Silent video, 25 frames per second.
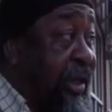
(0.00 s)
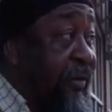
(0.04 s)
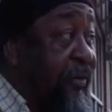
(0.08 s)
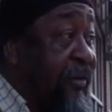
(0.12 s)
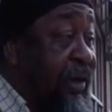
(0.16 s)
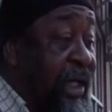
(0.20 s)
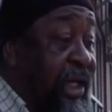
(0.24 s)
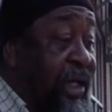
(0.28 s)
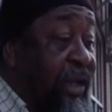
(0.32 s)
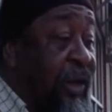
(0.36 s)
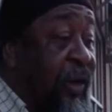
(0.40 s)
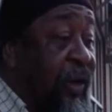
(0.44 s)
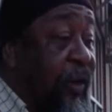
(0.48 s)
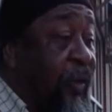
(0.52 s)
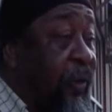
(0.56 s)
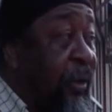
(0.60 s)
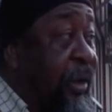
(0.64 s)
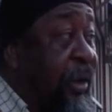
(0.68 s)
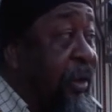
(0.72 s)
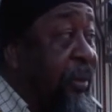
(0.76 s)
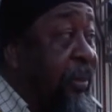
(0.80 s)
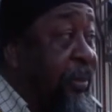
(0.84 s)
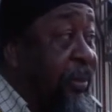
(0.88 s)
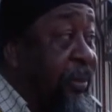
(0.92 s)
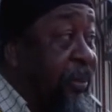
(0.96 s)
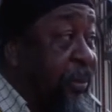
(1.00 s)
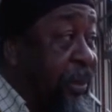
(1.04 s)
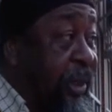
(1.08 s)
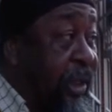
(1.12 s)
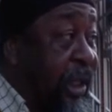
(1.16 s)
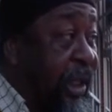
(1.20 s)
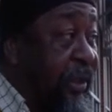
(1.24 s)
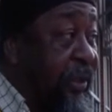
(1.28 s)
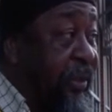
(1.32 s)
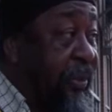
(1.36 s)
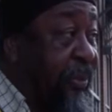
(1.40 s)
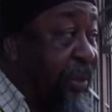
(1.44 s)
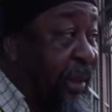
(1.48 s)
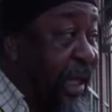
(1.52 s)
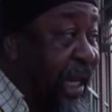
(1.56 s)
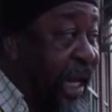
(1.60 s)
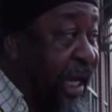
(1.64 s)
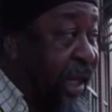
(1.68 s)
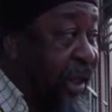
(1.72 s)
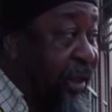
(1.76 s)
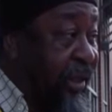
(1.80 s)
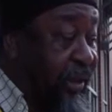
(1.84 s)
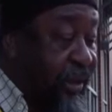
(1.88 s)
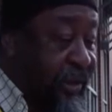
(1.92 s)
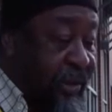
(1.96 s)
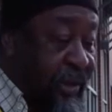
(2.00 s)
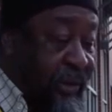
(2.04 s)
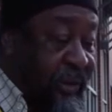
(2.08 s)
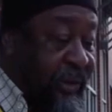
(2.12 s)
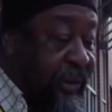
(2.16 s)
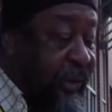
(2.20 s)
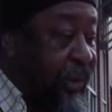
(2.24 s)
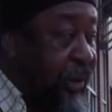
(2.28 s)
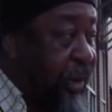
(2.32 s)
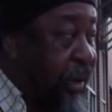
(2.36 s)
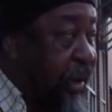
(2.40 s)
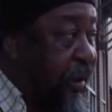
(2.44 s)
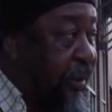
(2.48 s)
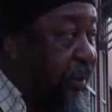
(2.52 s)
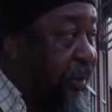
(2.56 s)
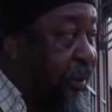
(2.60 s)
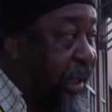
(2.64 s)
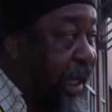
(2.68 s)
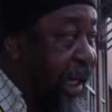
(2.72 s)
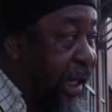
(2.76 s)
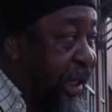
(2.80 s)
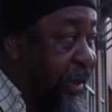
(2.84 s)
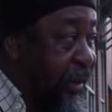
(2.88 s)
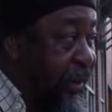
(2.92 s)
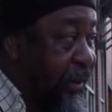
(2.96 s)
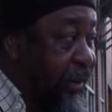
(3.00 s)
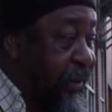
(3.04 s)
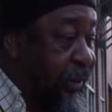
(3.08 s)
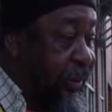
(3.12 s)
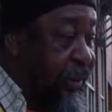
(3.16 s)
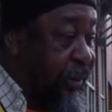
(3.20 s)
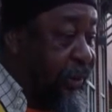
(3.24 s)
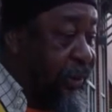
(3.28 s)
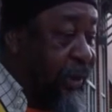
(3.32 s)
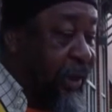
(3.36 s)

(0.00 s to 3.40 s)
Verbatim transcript: if he go with another black so-called black girl,